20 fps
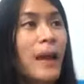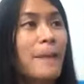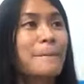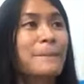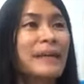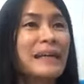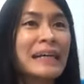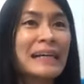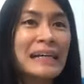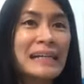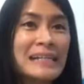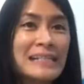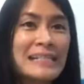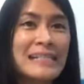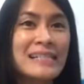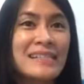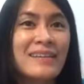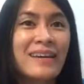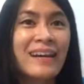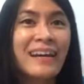
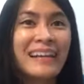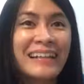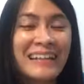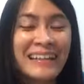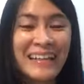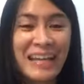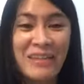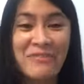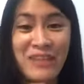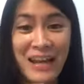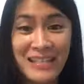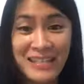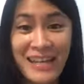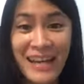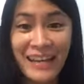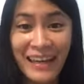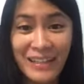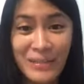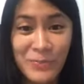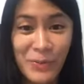because if let's say
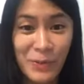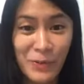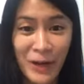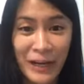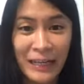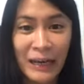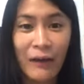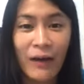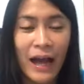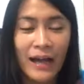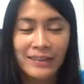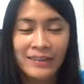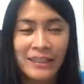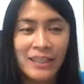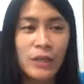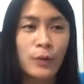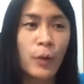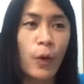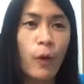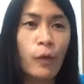I get a book right now, I
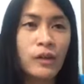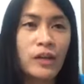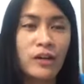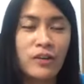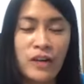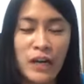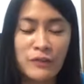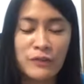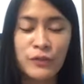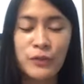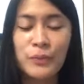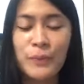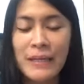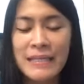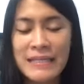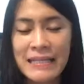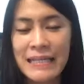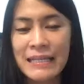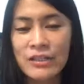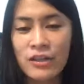think it will only arrive 2
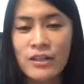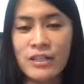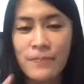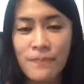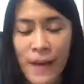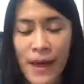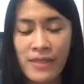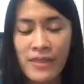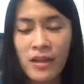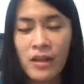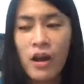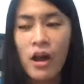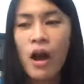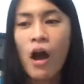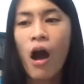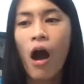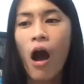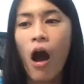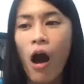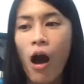months later on, depending
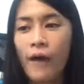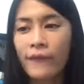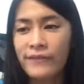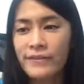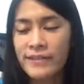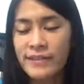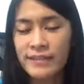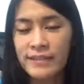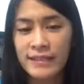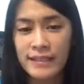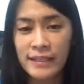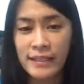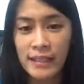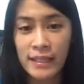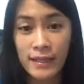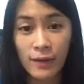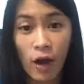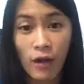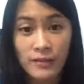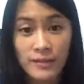on
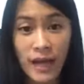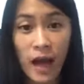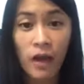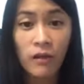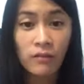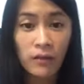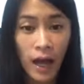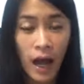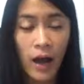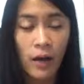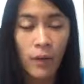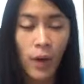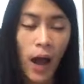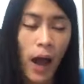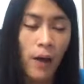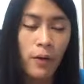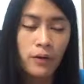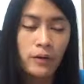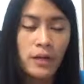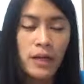the lockdown,
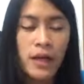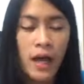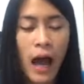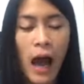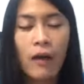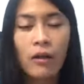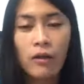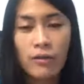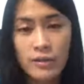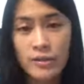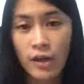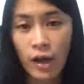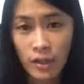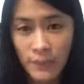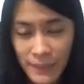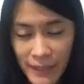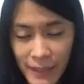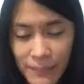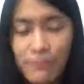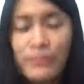how long it's gonna
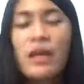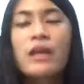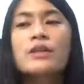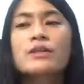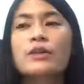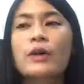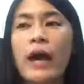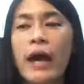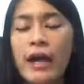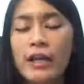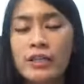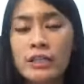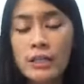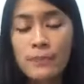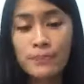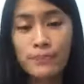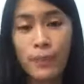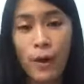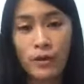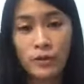be. So I
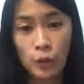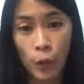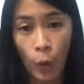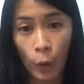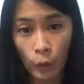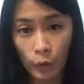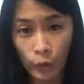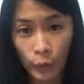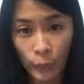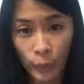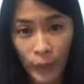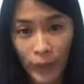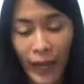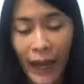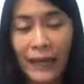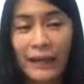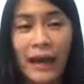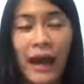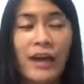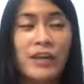actually bought the audiobook
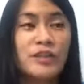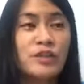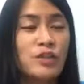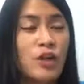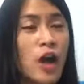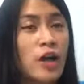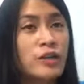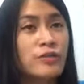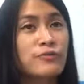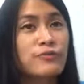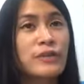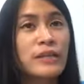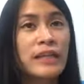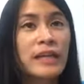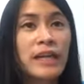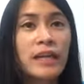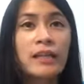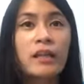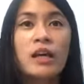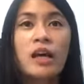and I started reading
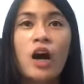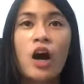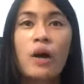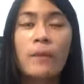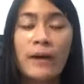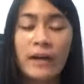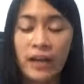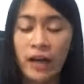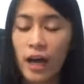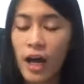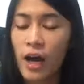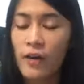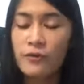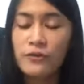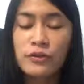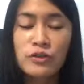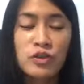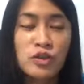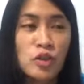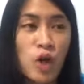it. Oh my god,
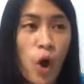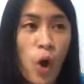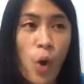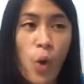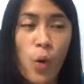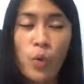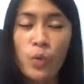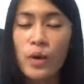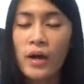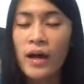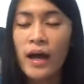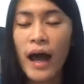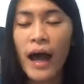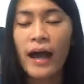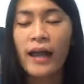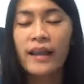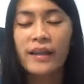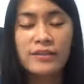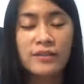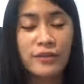
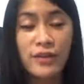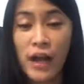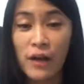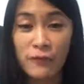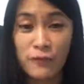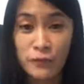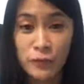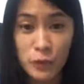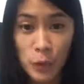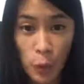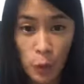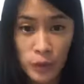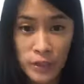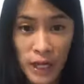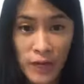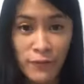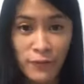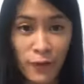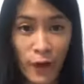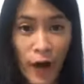I literally have no
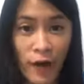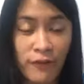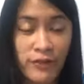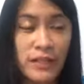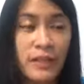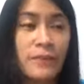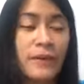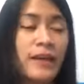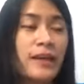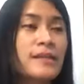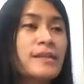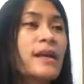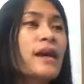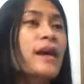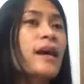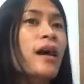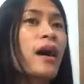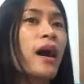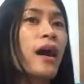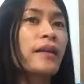time for everything because
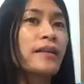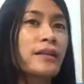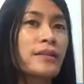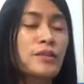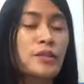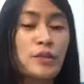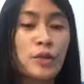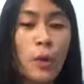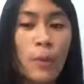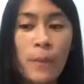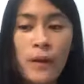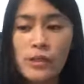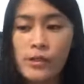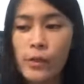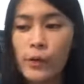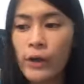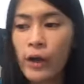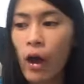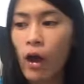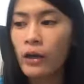there's so much
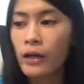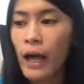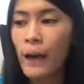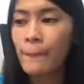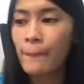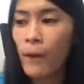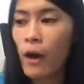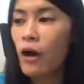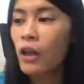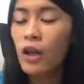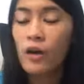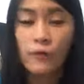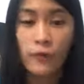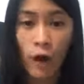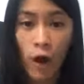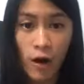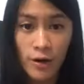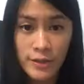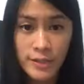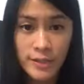going on. I bought a lot of
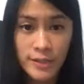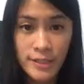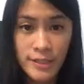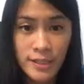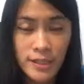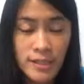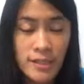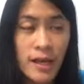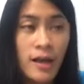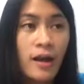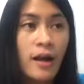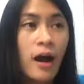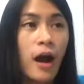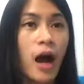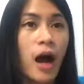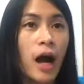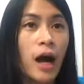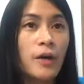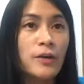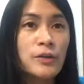courses
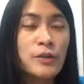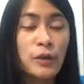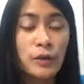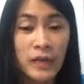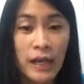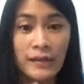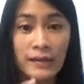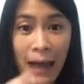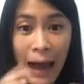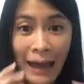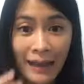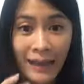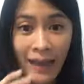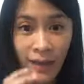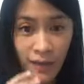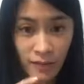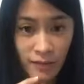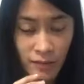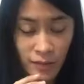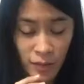so that I
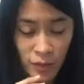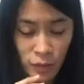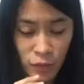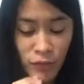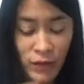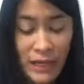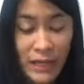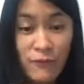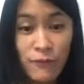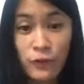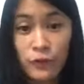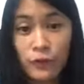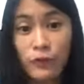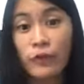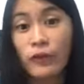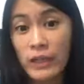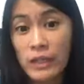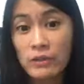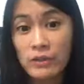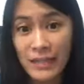can really
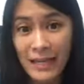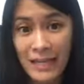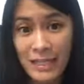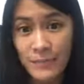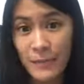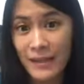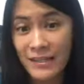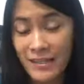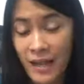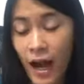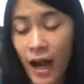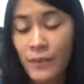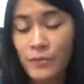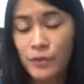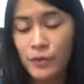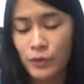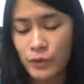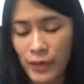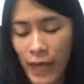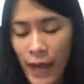fully utilize my time
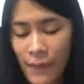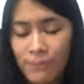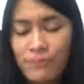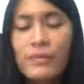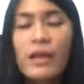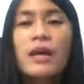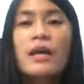to do that.